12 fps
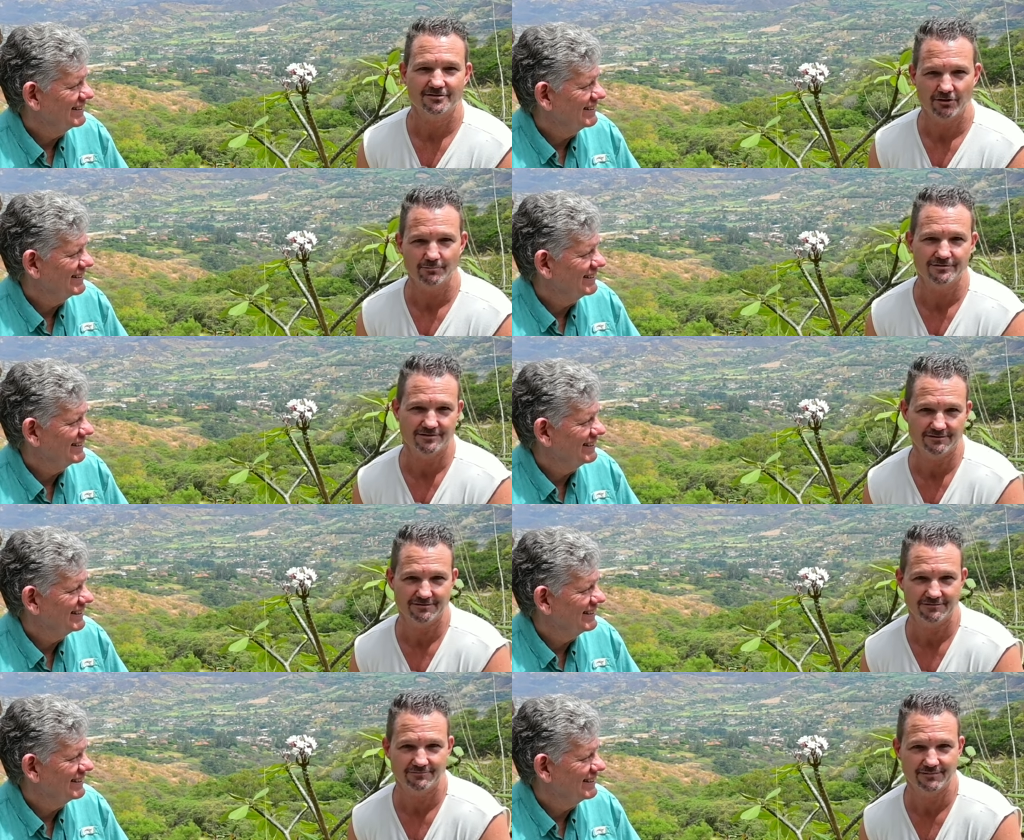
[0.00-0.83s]

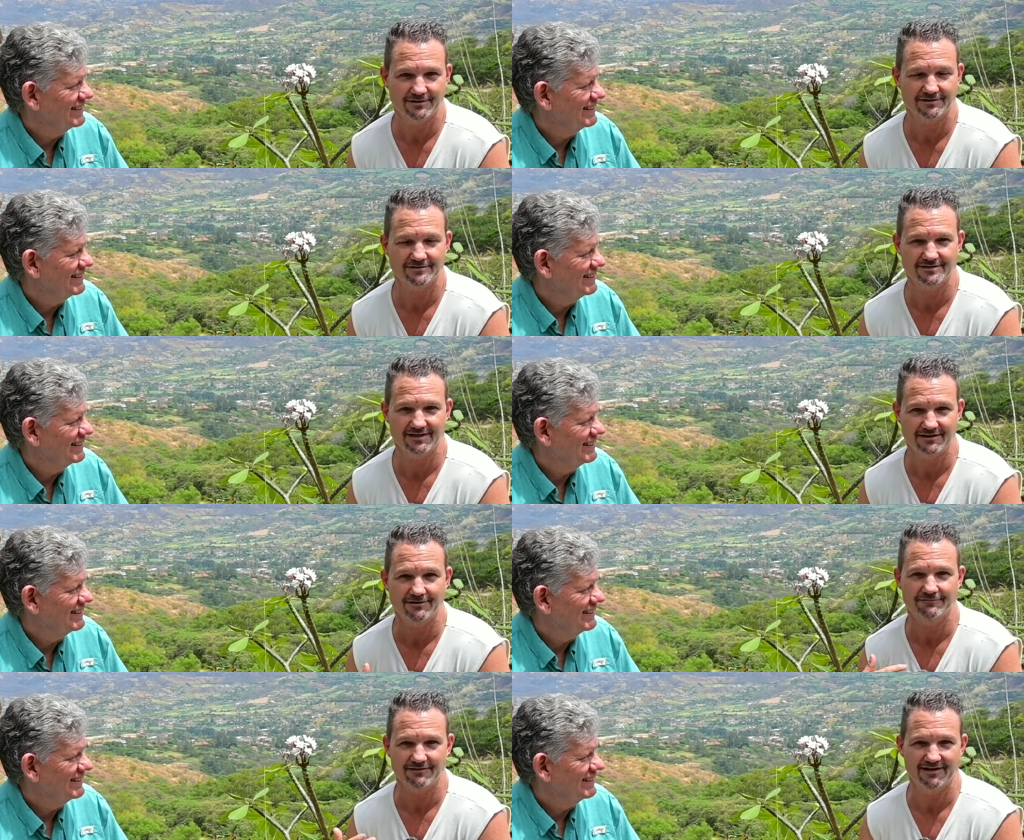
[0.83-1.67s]
Speaker 1: Thompson, because then
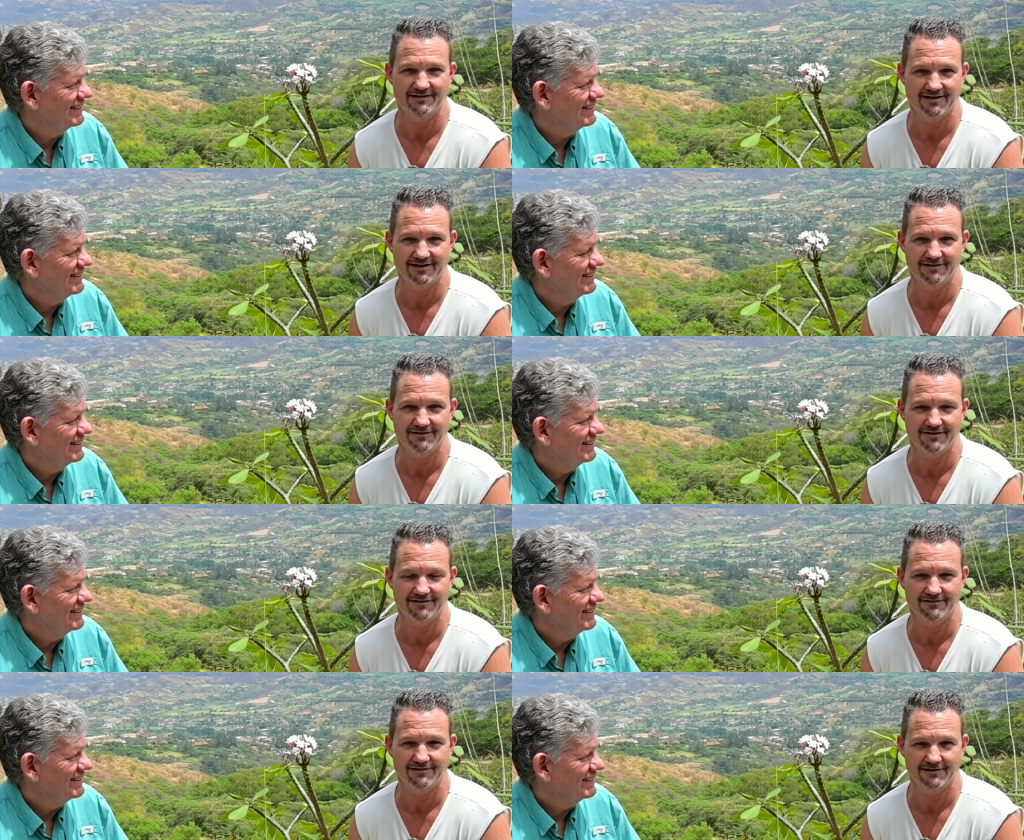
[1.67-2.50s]
I found out
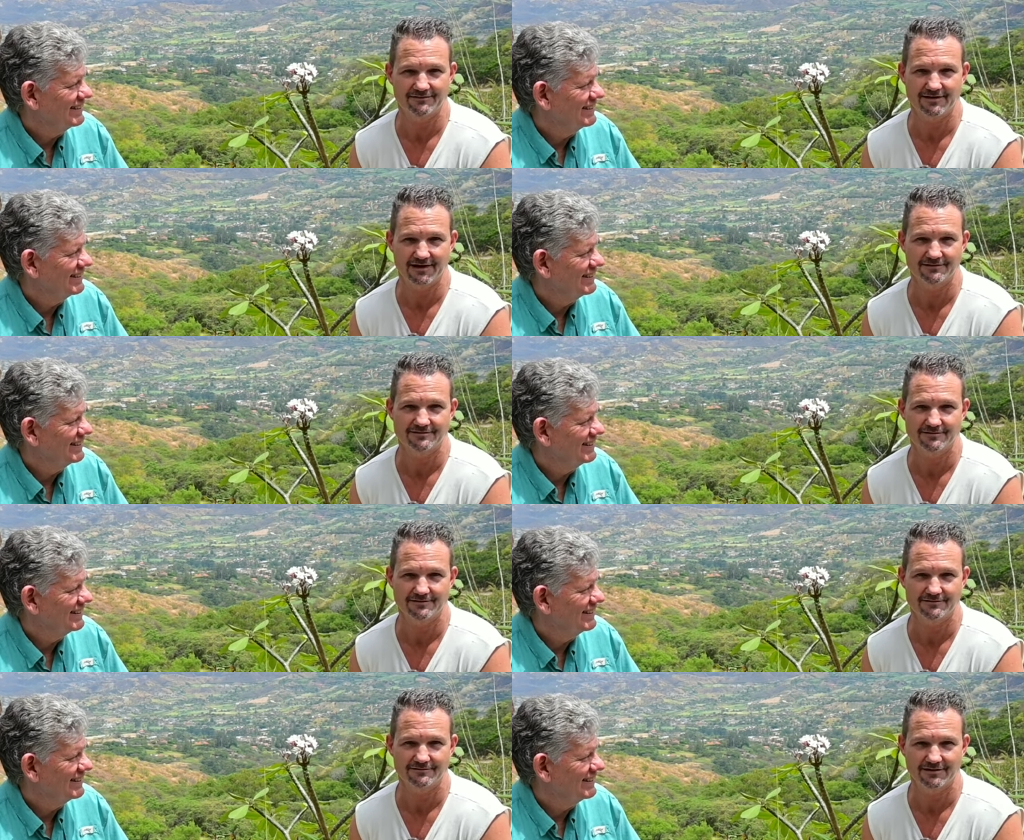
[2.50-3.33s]
that
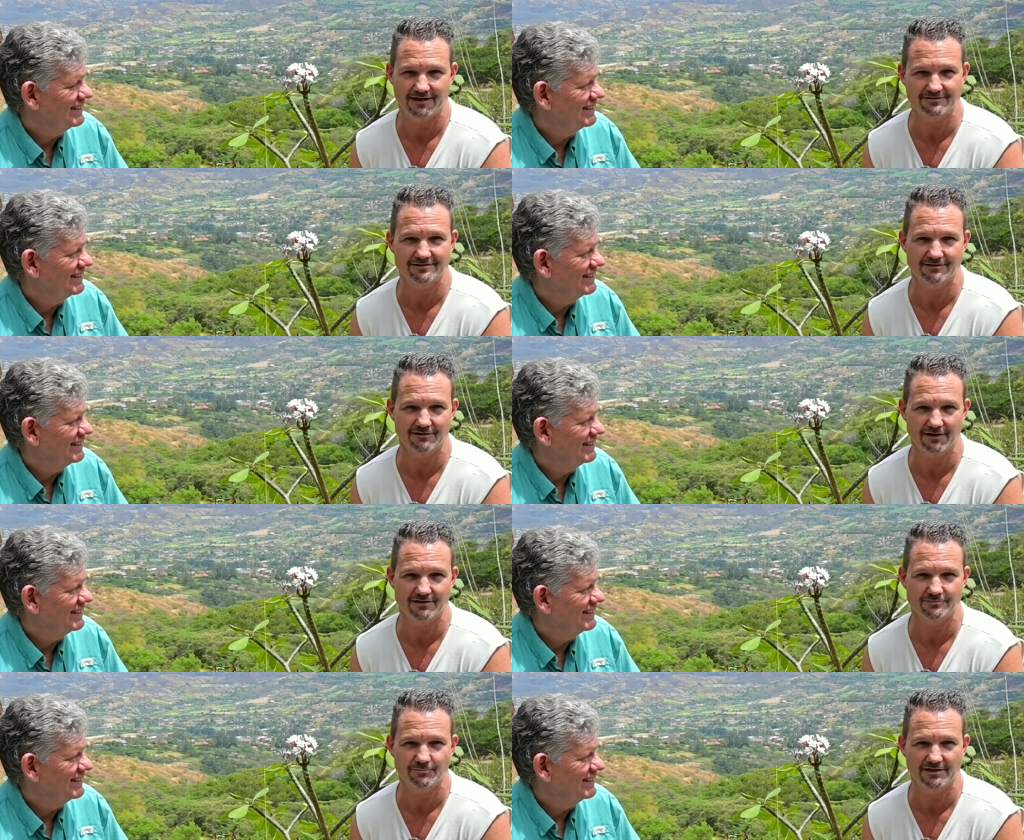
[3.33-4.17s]
Hunter Hunter
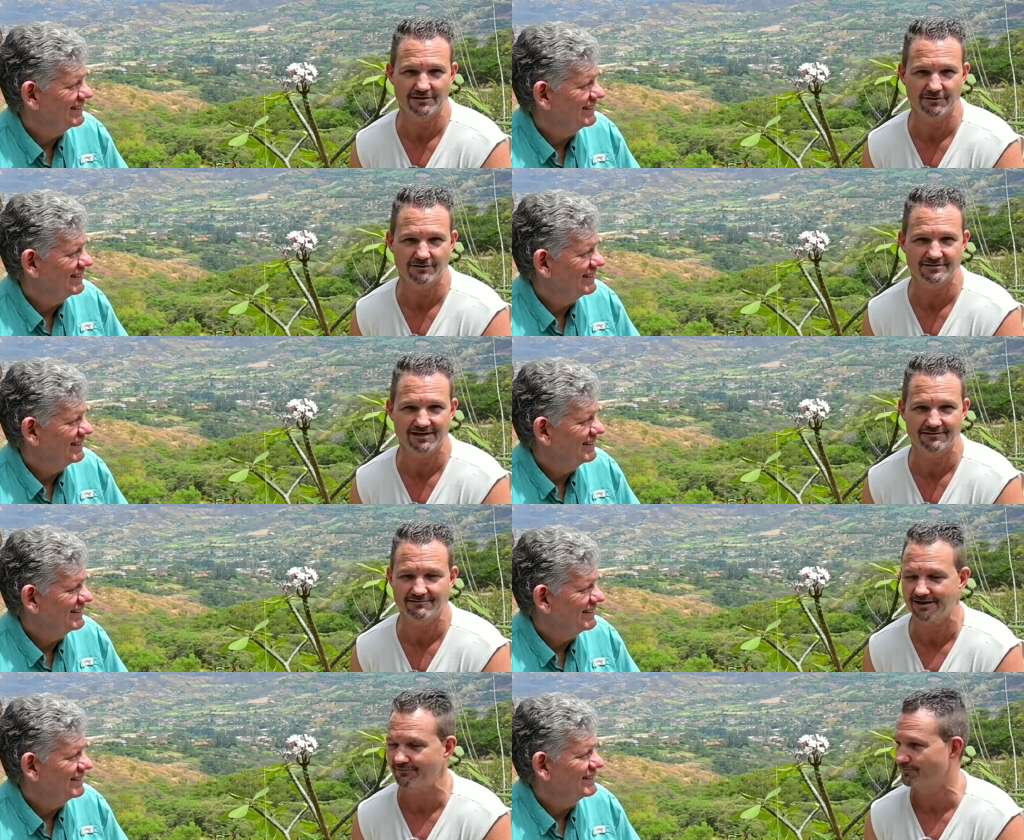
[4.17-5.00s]
liked peacocks,
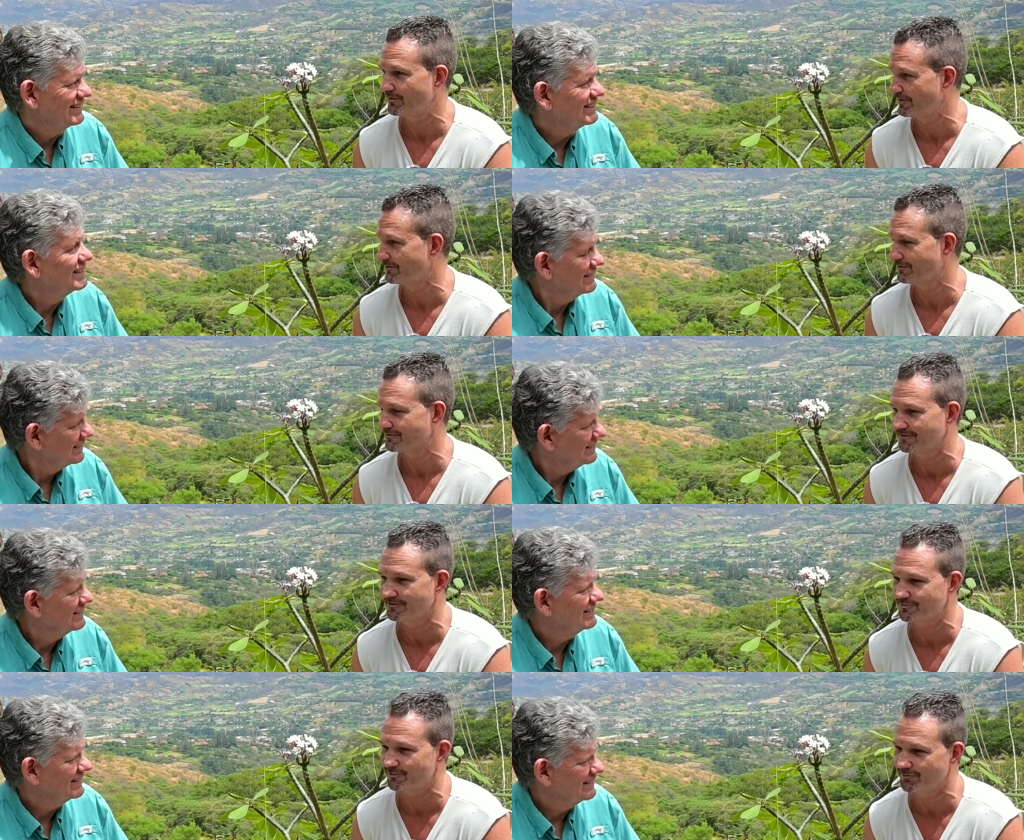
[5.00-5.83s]
having peacocks
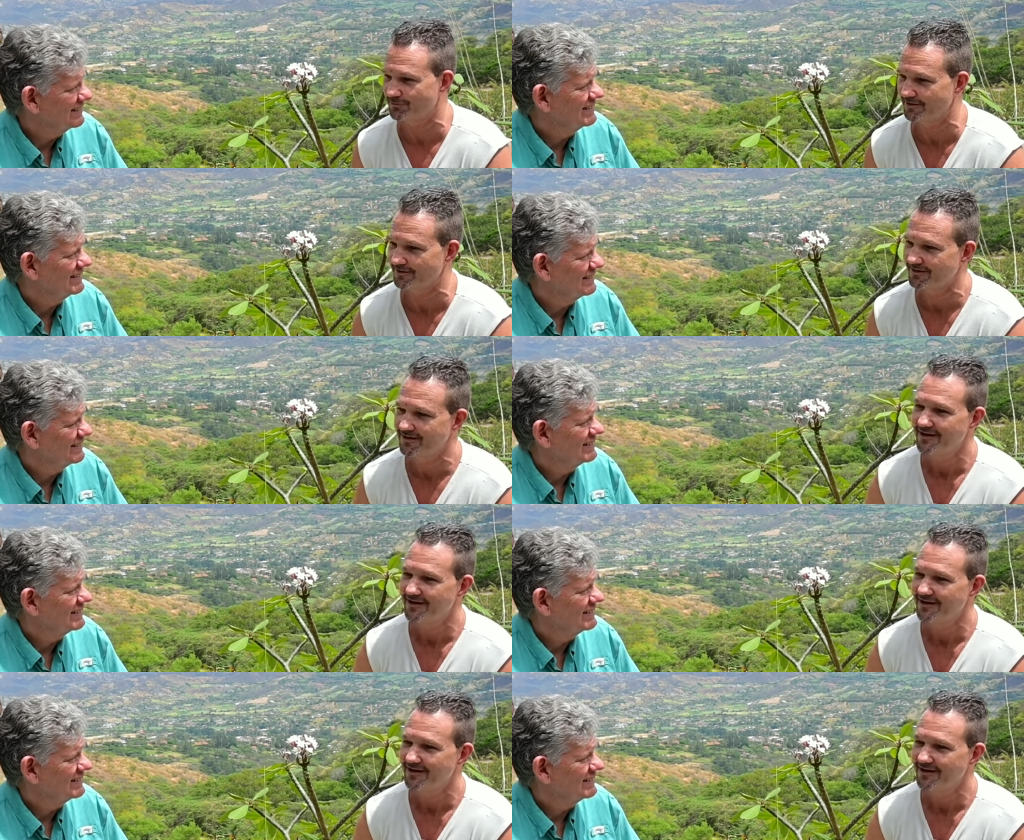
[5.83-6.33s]
on his property.